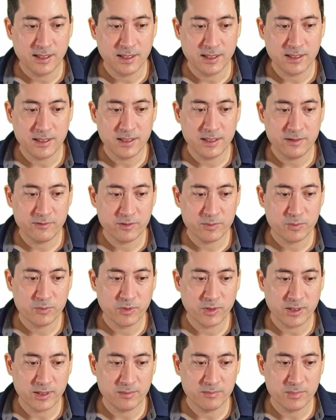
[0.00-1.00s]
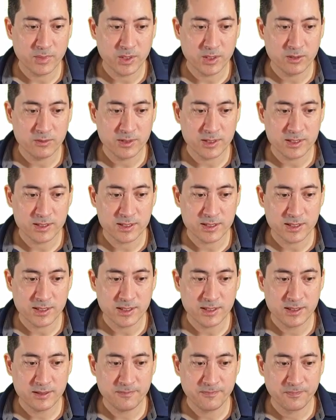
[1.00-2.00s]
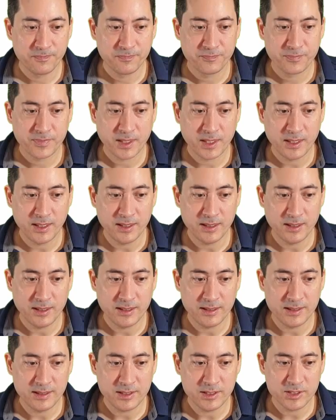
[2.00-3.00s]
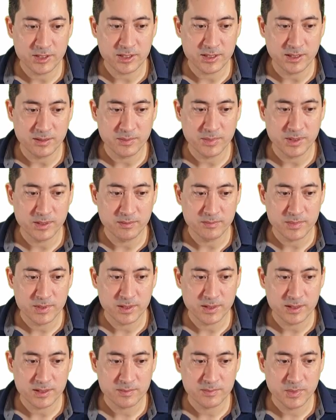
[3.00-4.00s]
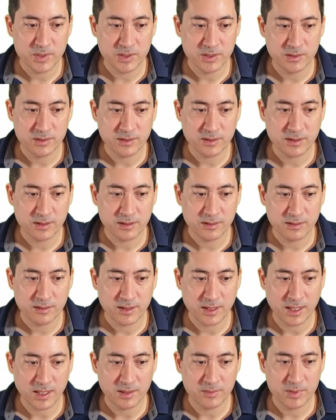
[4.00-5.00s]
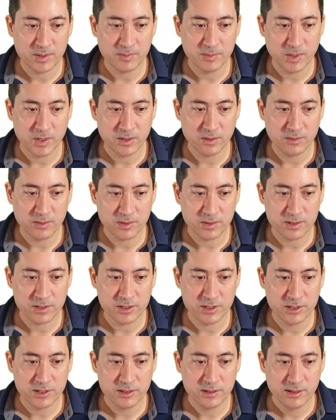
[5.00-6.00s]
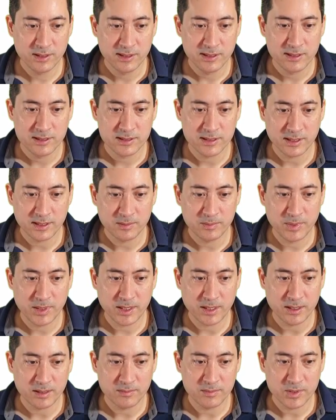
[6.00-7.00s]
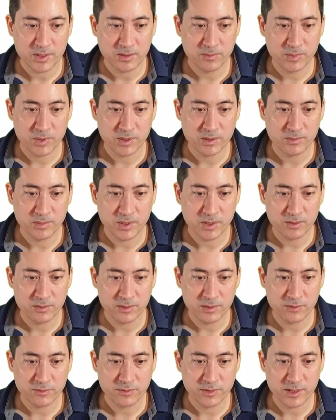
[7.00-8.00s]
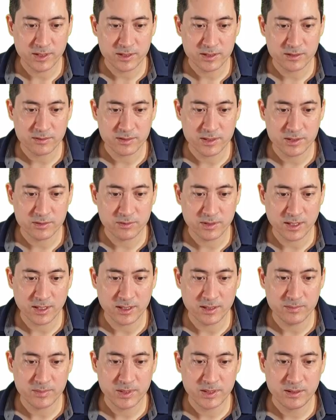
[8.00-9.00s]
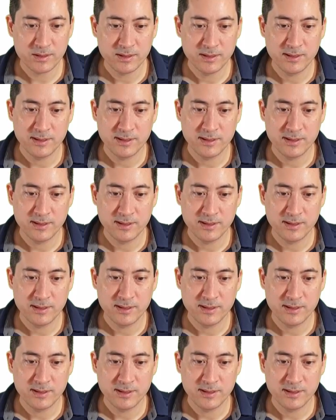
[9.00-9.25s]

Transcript: You never write mono at the start, and then you just number them. So there's mono carbon, mono oxygen. So it'll become, don't put the mono at the front, so it's still carbon.